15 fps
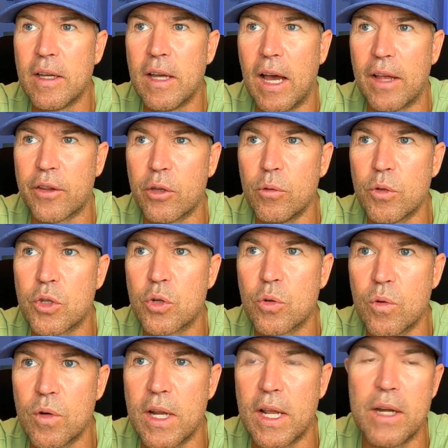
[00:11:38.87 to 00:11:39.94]
I thought
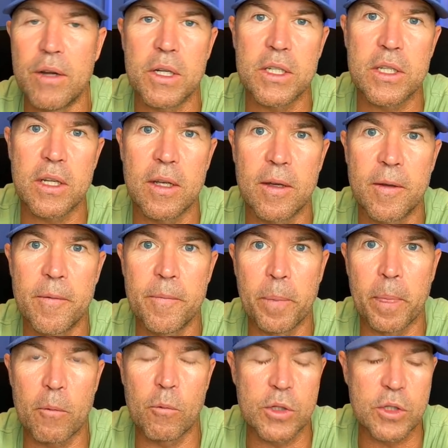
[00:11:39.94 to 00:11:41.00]
Jordan Hendrikse uh,
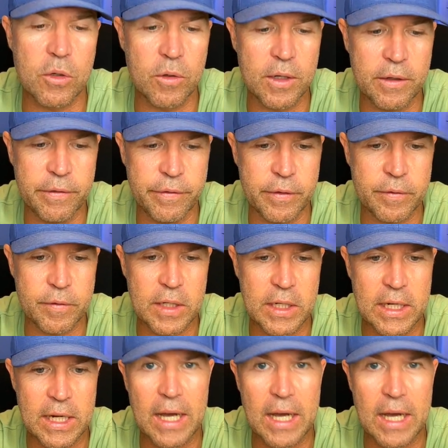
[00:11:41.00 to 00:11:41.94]
was good at 15.